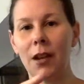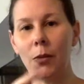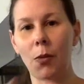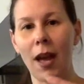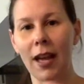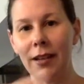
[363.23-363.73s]
are
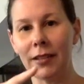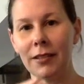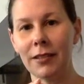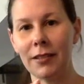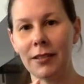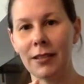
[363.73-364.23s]
when.
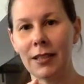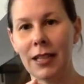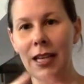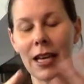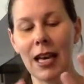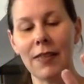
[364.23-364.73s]

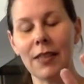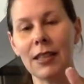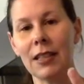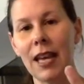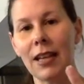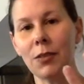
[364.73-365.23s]
And then
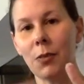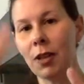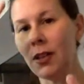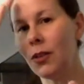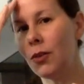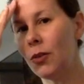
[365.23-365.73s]
the last
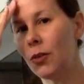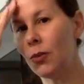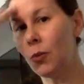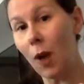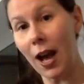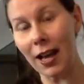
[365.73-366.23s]
one,
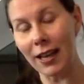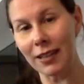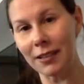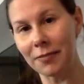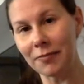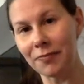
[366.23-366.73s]
why?
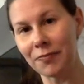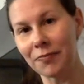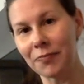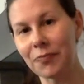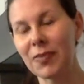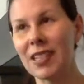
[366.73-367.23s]

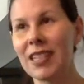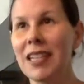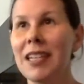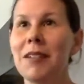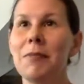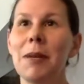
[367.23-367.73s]

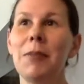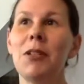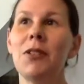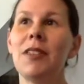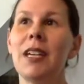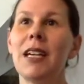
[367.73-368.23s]
Maybe
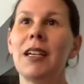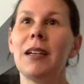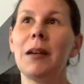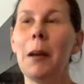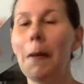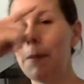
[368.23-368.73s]
you think
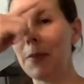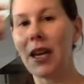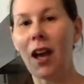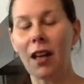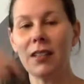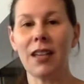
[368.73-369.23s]

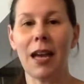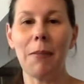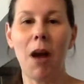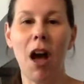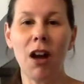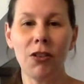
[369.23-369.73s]
because
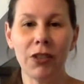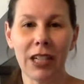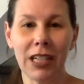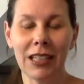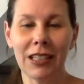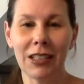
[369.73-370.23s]
I'm
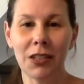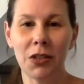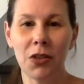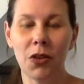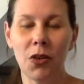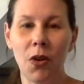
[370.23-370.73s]
hungry,
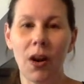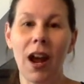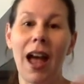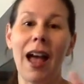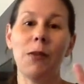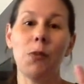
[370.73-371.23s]
or
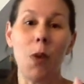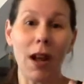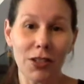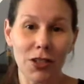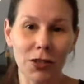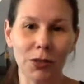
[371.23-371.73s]
I
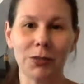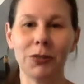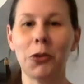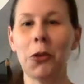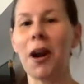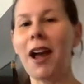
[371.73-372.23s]
want to,
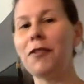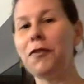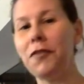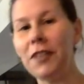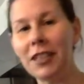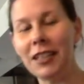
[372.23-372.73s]
or I
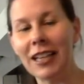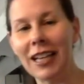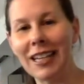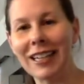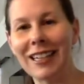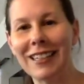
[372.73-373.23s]
feel
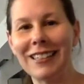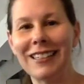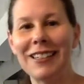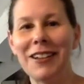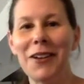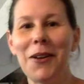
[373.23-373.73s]
like it,
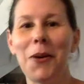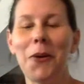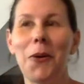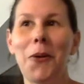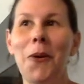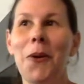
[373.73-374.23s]

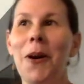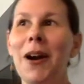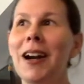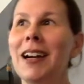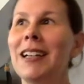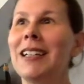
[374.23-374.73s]

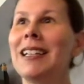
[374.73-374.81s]
or